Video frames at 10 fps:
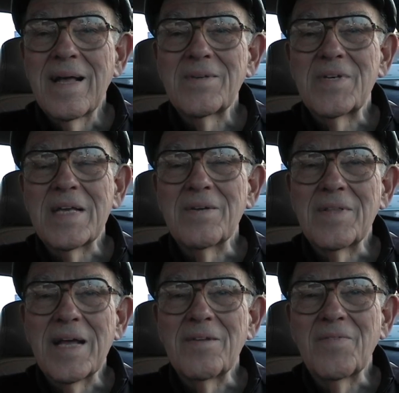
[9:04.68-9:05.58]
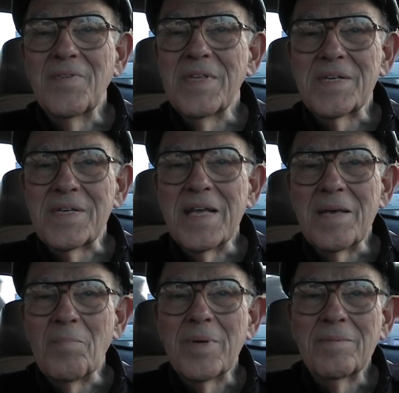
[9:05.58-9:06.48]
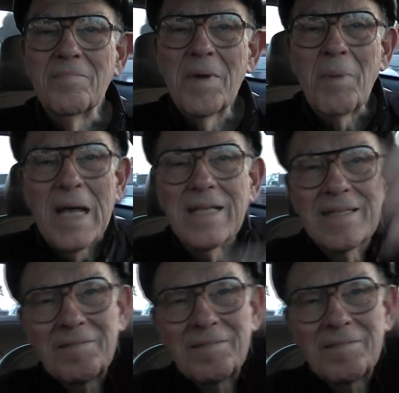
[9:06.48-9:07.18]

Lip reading: I'll say goodnight for this tape. Bye-bye.